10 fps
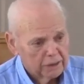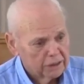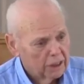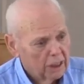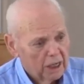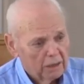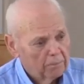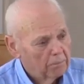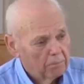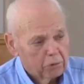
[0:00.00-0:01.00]
that a
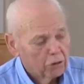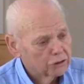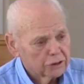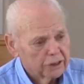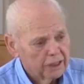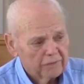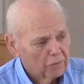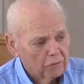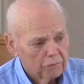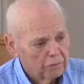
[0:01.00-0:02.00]
person could
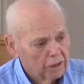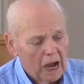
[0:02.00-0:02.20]
ever.